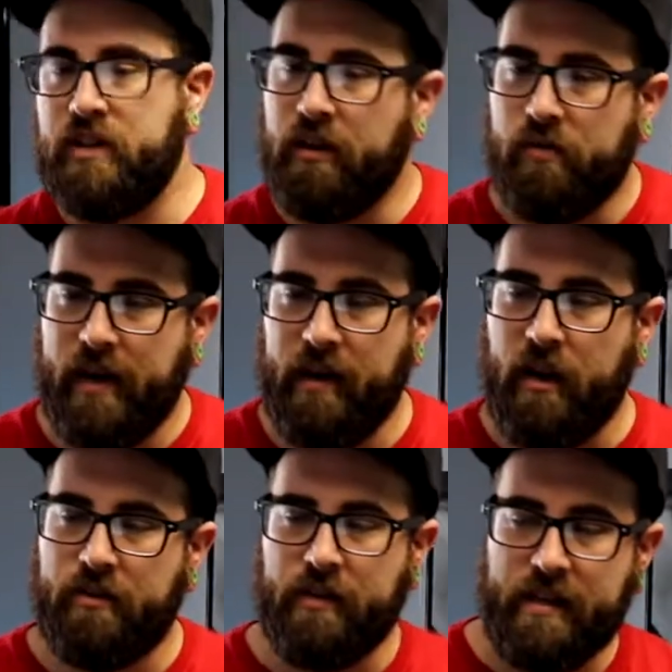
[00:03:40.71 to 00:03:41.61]
that ran
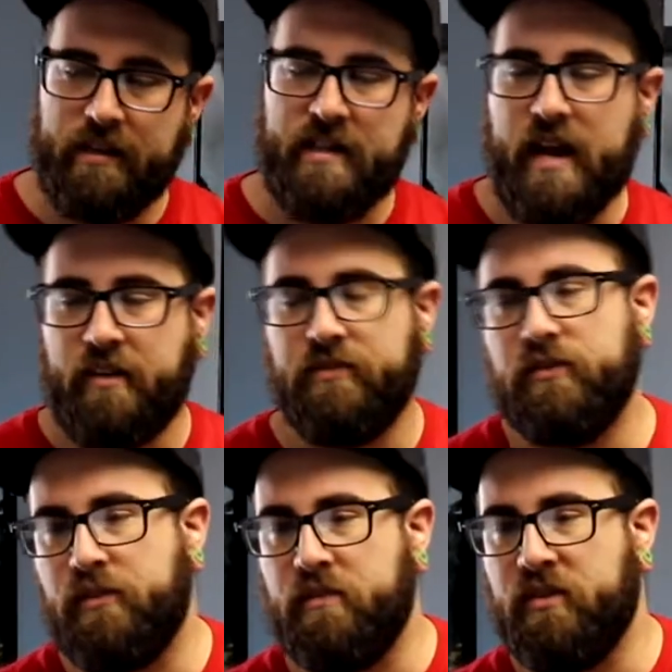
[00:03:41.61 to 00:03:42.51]
underneath
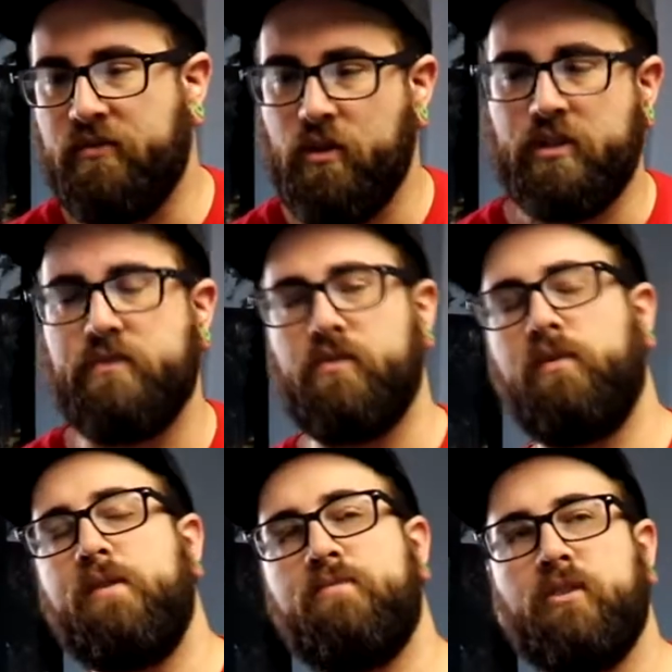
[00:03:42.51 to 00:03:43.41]
Daggerford from the forks of the
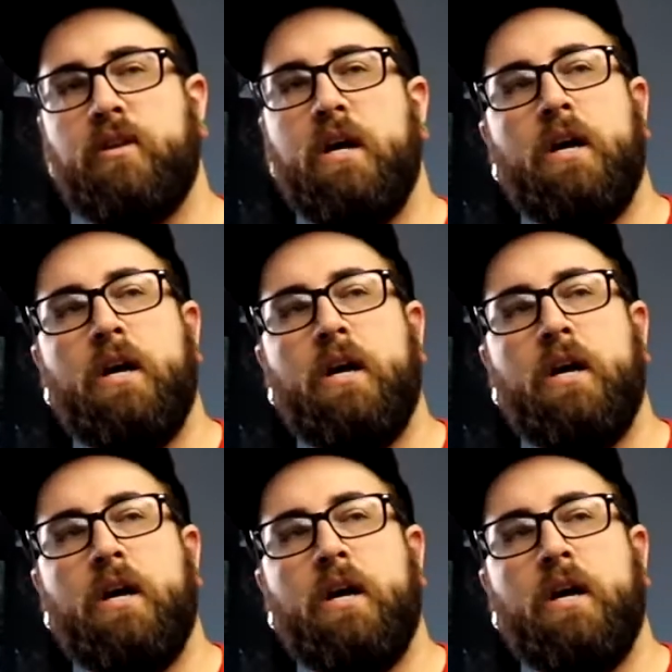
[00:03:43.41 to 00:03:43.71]
river